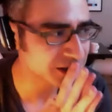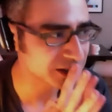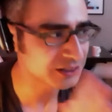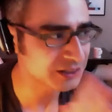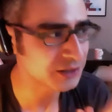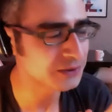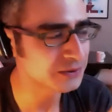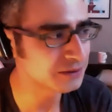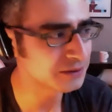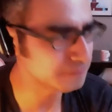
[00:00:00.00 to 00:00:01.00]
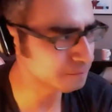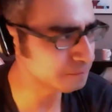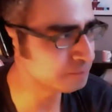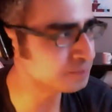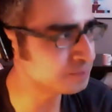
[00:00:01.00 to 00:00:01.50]
So
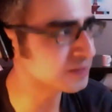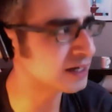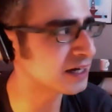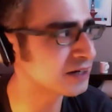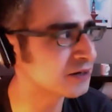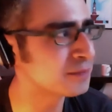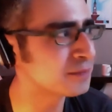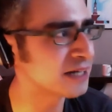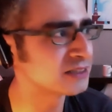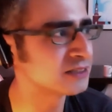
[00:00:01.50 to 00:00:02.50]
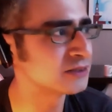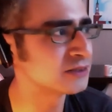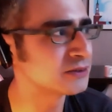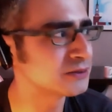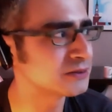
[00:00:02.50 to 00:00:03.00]
again, going back
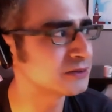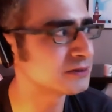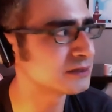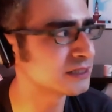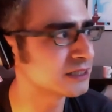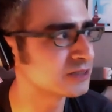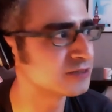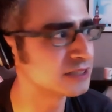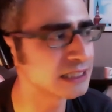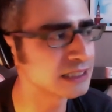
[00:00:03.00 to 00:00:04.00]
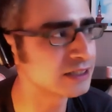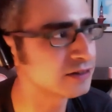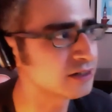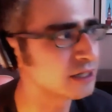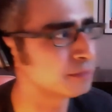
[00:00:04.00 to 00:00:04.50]
to, it's really easy to
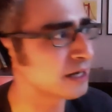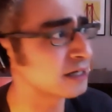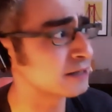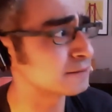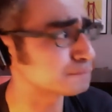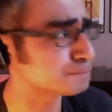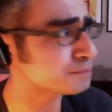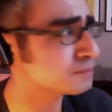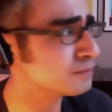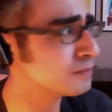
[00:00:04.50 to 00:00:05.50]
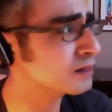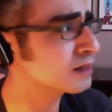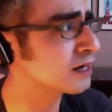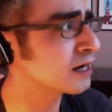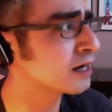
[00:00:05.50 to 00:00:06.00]
create a bucket.
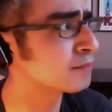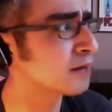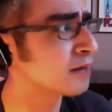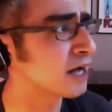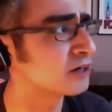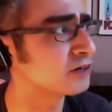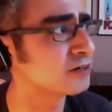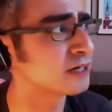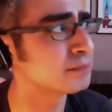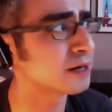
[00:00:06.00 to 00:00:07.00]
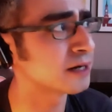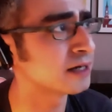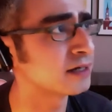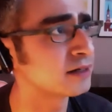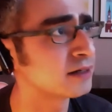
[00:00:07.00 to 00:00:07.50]
I could create a
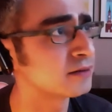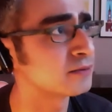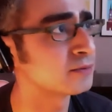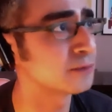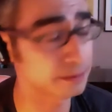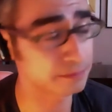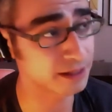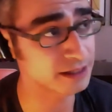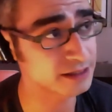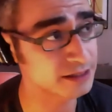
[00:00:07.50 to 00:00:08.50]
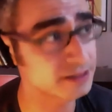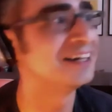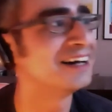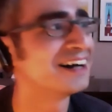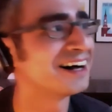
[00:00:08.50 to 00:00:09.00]
bucket within buckets.
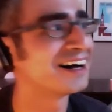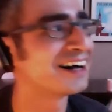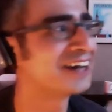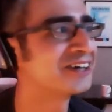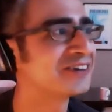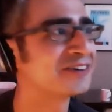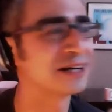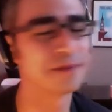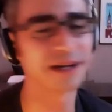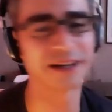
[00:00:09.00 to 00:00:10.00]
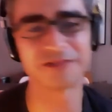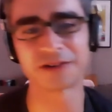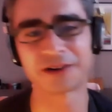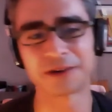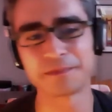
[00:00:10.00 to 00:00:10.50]
I could create a bucket
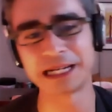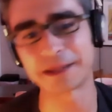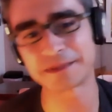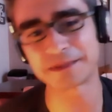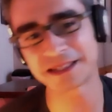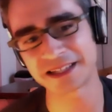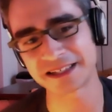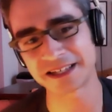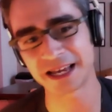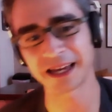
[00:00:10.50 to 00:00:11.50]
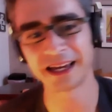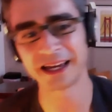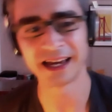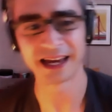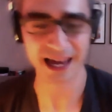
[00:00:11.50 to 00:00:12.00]
for meetups, let's say,
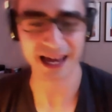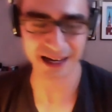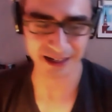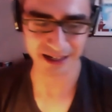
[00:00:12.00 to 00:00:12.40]
and